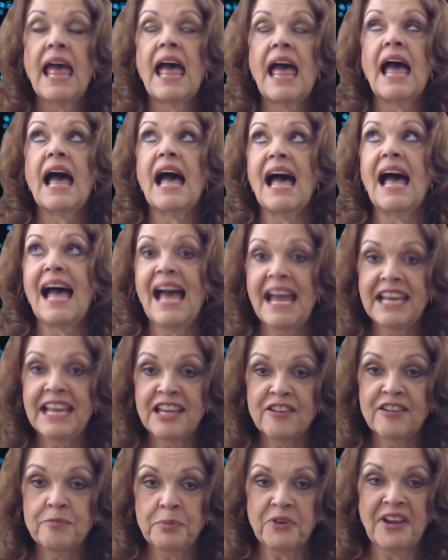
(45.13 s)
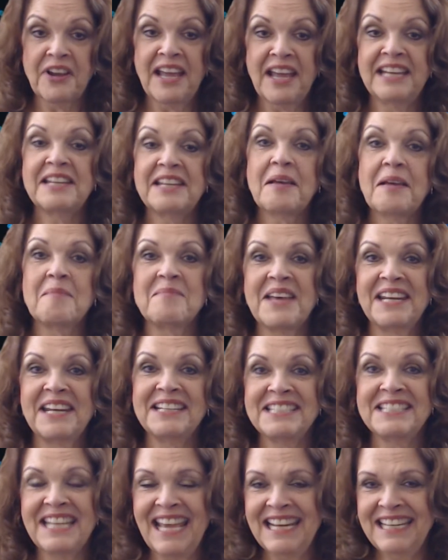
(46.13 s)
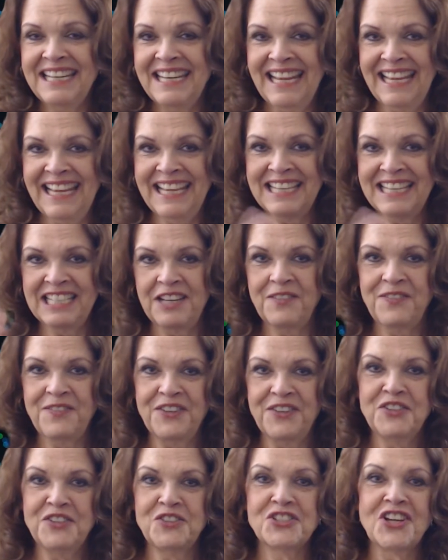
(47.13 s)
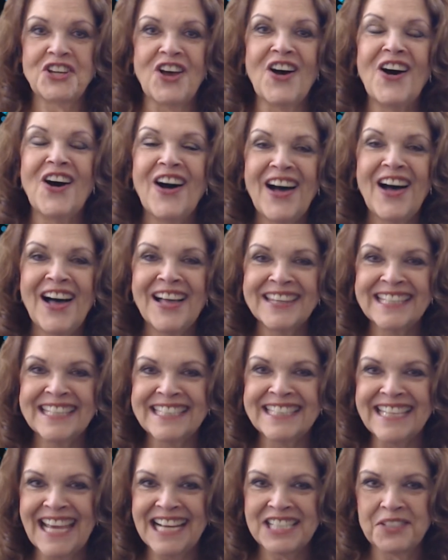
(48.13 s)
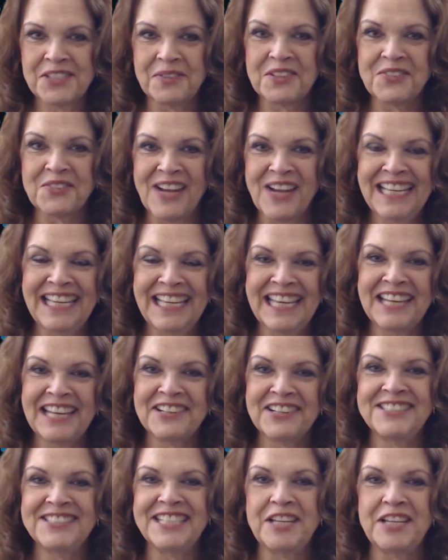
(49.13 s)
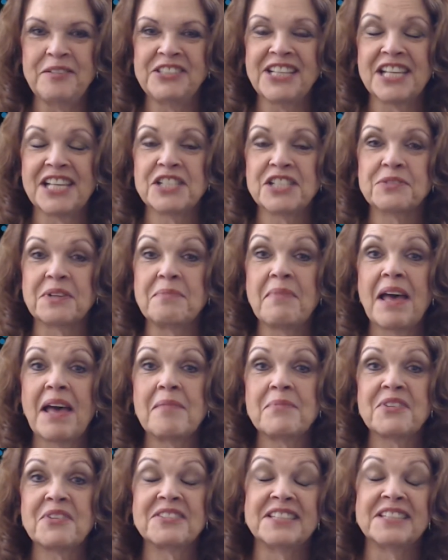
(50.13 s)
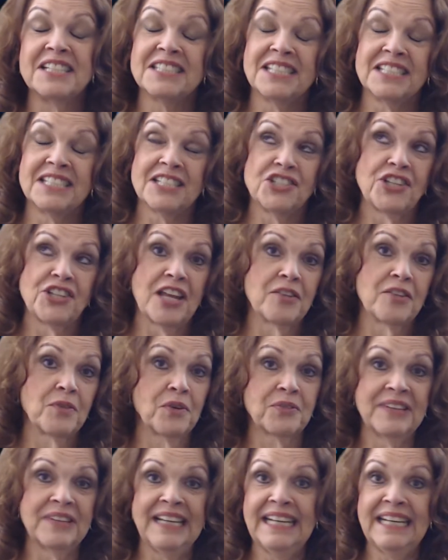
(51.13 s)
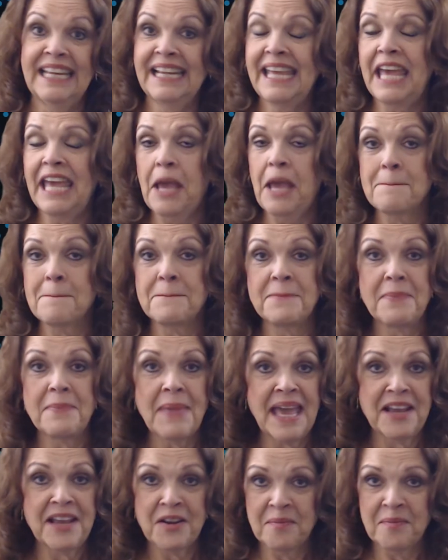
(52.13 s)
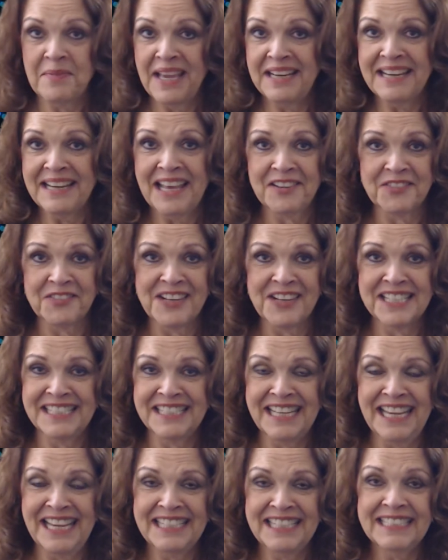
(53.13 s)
I have prayed, meditated, and infused all the decks with Reiki energy. Just remember, this is a general reading. It may or may not resonate.